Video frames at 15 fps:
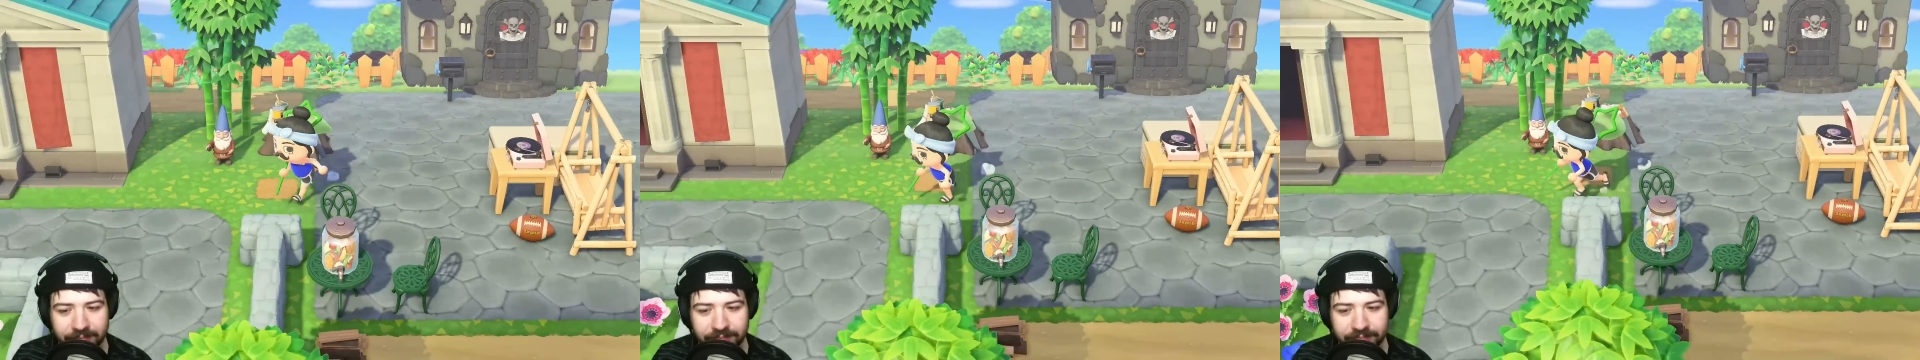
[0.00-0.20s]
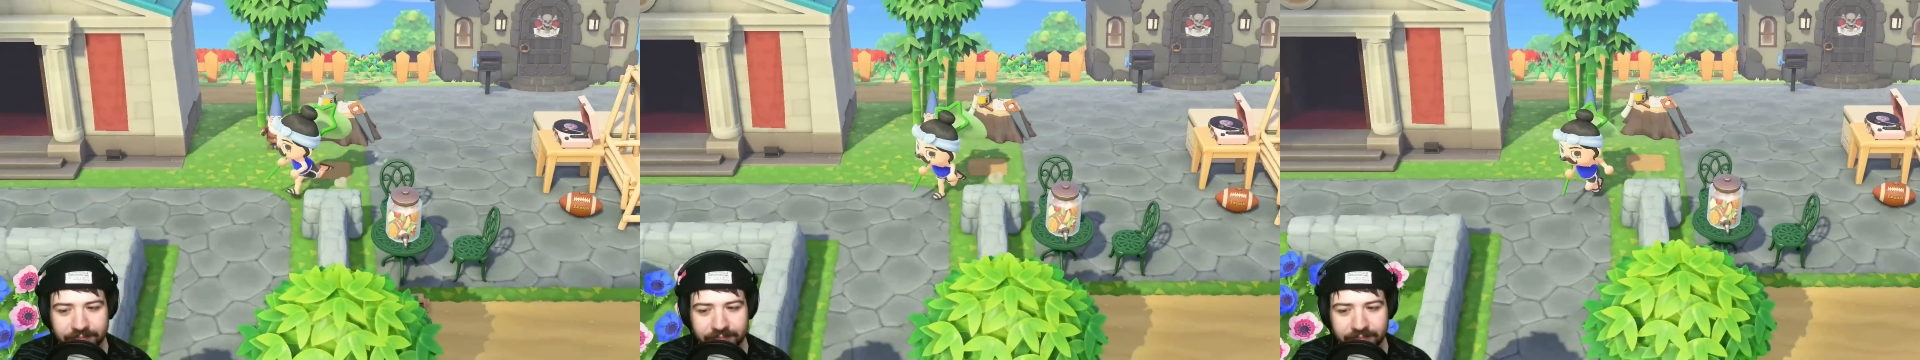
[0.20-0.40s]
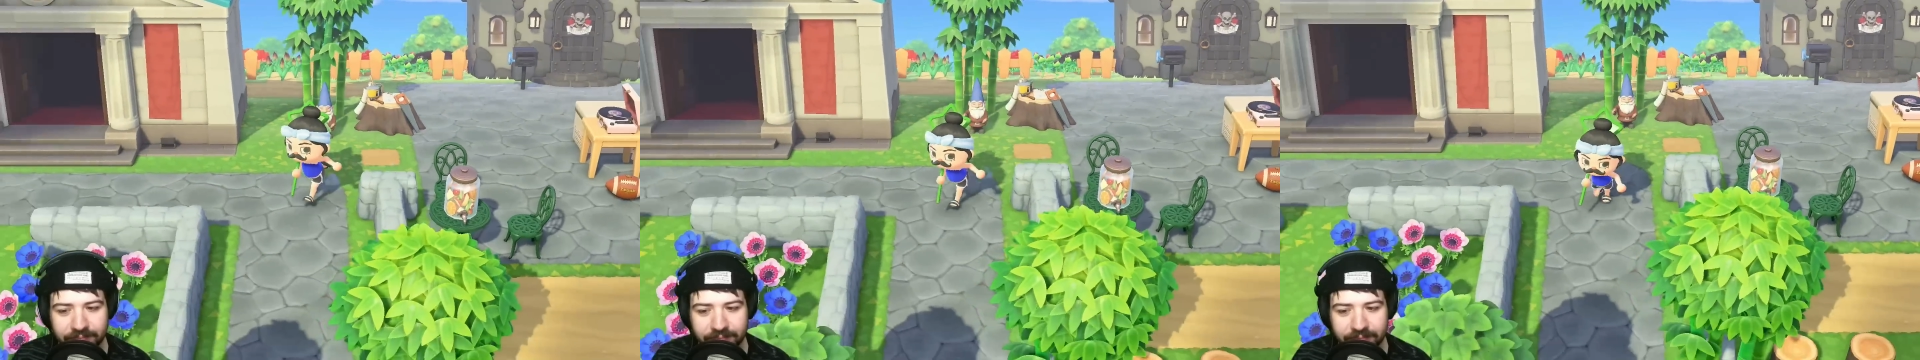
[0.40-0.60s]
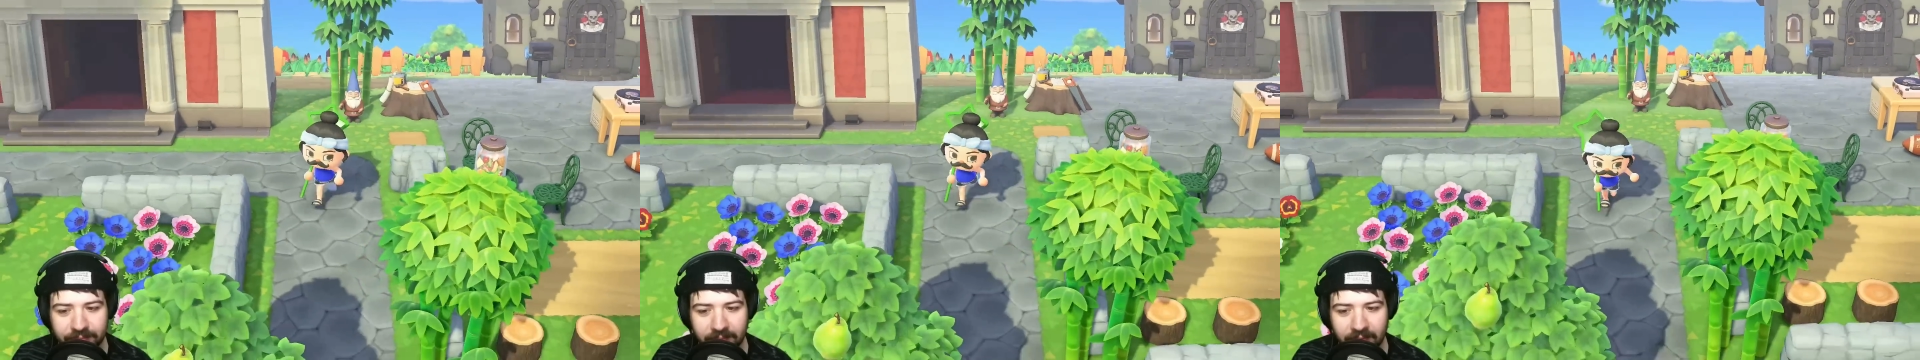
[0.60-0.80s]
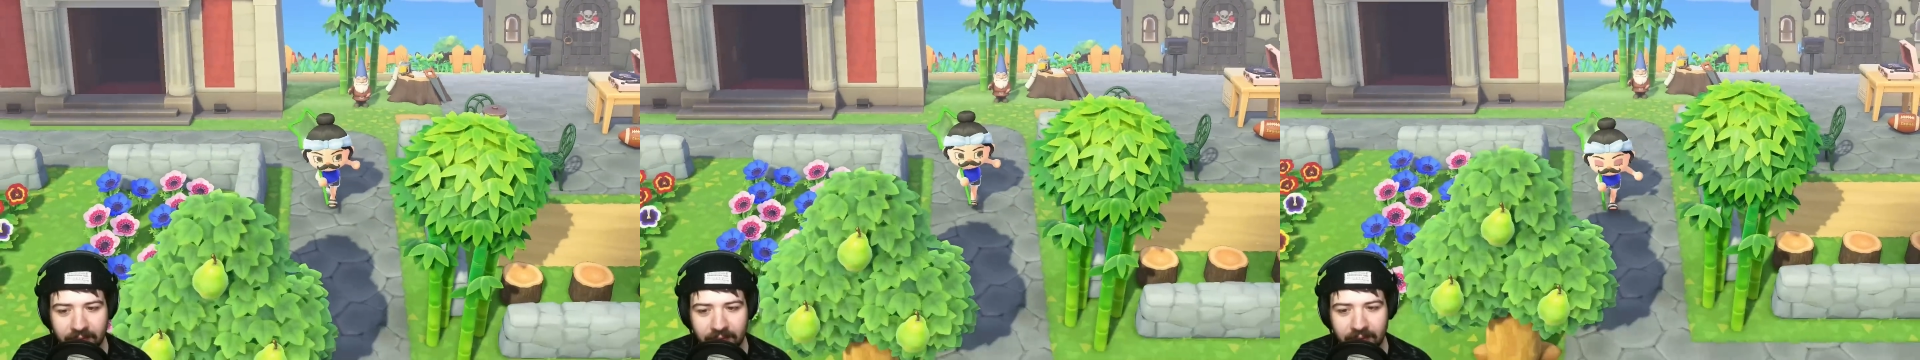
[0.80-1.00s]

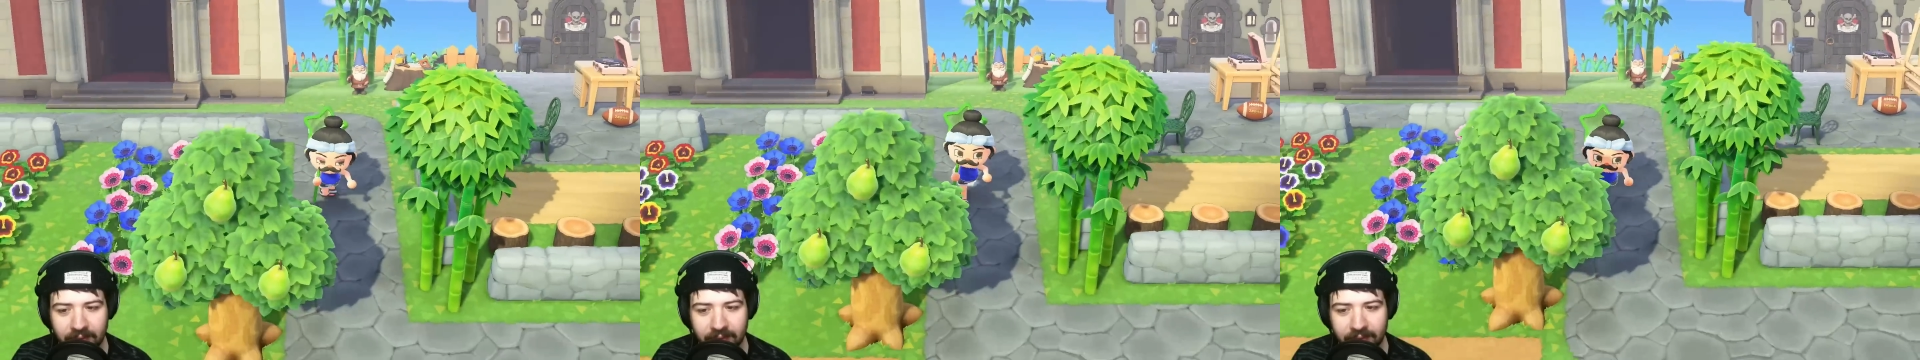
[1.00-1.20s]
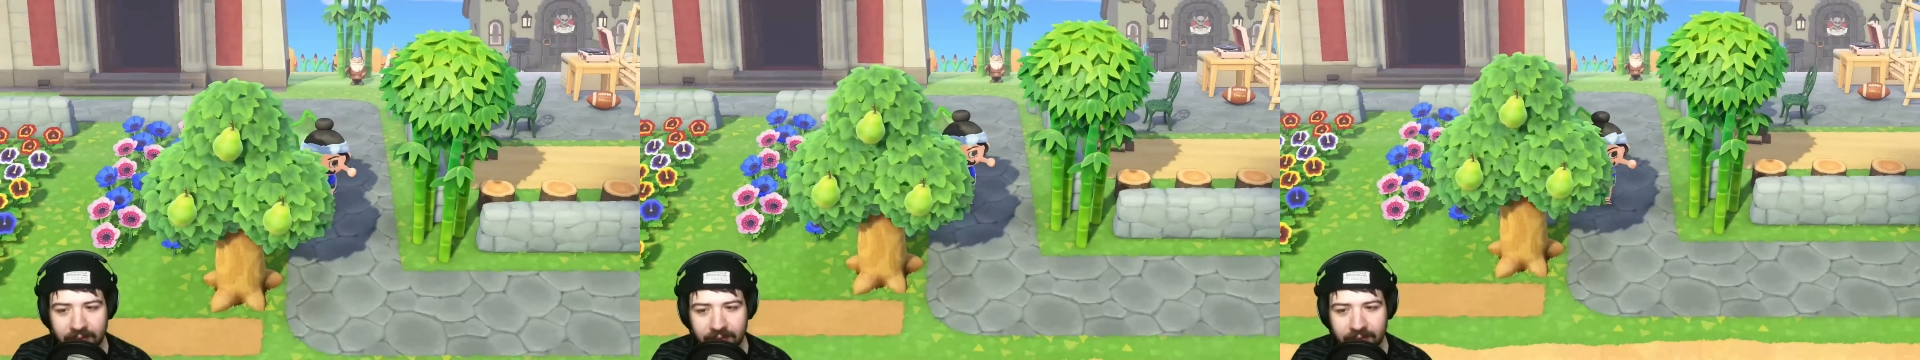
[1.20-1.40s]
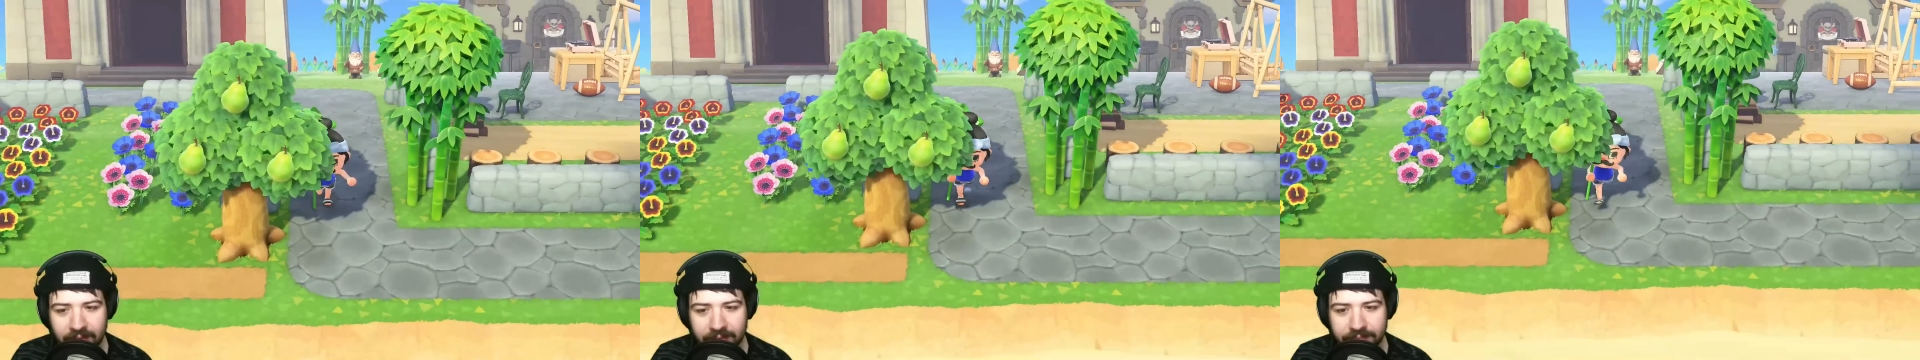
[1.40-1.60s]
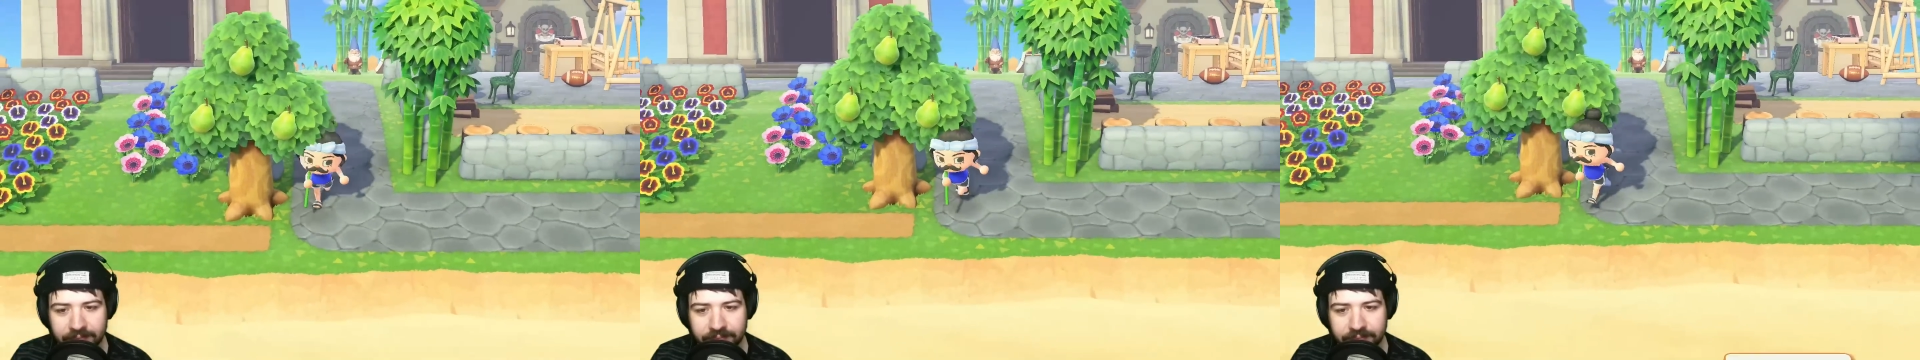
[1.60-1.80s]
[no speech]